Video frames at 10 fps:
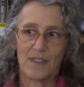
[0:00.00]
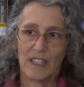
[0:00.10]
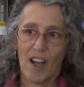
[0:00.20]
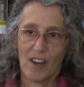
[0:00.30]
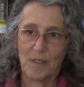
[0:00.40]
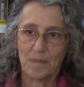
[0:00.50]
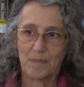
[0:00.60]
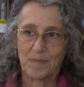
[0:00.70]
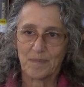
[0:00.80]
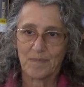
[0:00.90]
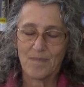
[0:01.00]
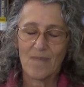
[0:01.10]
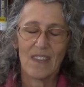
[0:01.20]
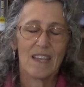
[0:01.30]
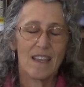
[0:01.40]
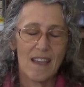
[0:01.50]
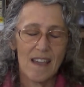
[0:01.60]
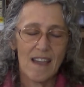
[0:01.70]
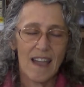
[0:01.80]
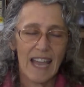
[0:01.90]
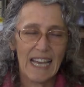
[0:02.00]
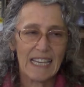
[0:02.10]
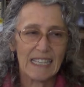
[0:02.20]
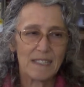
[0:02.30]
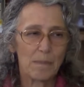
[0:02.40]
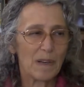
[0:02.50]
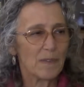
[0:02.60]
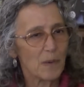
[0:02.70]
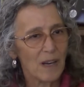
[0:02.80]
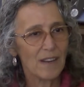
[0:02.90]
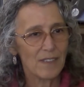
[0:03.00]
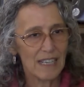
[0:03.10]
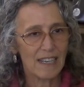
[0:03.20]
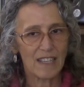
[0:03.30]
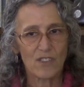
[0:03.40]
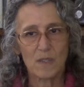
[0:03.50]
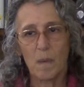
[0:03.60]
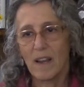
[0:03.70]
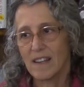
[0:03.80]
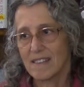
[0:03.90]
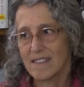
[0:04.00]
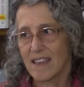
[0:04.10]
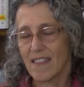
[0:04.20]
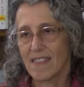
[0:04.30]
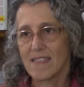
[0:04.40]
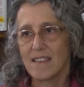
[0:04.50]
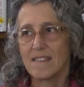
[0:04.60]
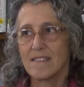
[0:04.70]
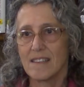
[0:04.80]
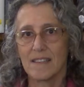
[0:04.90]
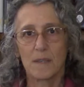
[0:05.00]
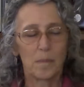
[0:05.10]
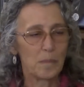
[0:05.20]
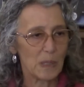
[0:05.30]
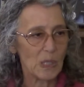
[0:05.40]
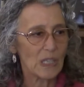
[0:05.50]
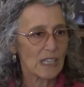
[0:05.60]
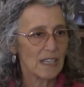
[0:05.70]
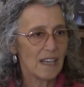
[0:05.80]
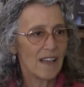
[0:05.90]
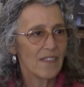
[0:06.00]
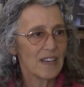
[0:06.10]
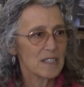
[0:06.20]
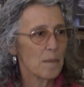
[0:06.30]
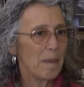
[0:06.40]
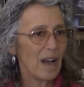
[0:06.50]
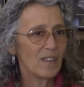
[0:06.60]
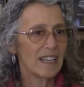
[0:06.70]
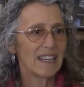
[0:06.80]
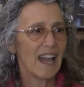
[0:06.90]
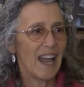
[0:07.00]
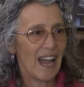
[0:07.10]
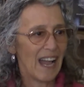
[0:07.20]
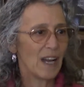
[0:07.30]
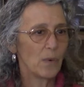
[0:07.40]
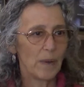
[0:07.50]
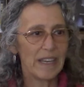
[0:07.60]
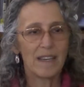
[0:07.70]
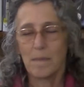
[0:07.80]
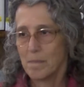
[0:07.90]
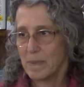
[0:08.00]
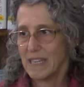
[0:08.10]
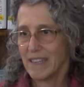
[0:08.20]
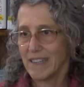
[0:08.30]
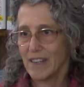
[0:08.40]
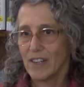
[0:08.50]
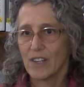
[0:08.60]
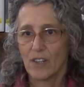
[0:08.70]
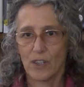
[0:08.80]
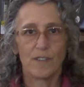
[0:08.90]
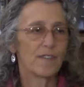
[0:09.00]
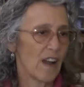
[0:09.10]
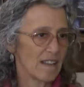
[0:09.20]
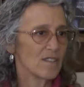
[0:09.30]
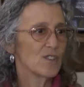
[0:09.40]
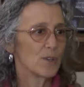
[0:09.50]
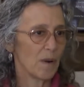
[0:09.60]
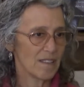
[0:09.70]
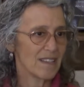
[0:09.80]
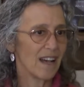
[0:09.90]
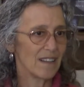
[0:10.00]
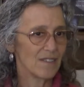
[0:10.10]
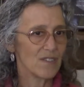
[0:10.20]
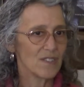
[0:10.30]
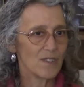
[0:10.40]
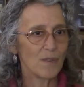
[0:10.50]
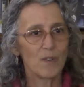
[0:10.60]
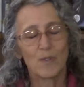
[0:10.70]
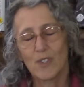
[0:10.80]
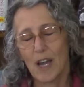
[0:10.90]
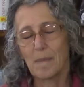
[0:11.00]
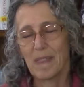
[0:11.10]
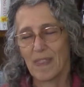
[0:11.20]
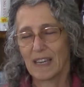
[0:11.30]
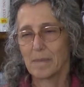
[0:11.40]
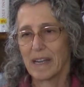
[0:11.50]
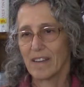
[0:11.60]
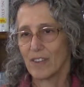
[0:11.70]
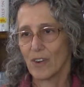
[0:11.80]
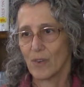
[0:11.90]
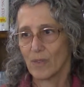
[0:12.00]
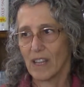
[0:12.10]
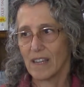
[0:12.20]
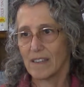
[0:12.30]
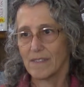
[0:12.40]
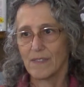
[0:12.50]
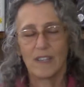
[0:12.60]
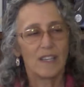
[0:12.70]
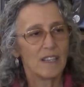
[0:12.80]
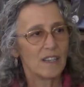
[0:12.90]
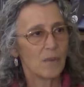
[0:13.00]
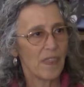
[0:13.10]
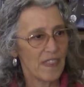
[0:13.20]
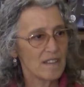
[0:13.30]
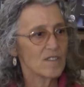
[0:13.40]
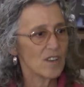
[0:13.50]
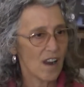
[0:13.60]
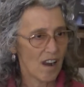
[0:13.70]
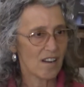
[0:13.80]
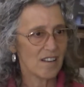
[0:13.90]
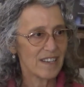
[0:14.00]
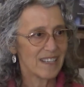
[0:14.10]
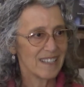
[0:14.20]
Feel Hard. And before I read it, I just wanted to say that this is a book that's about like how we can be good friends to ourselves. So if you stop and think about it in your own life, when things are hard,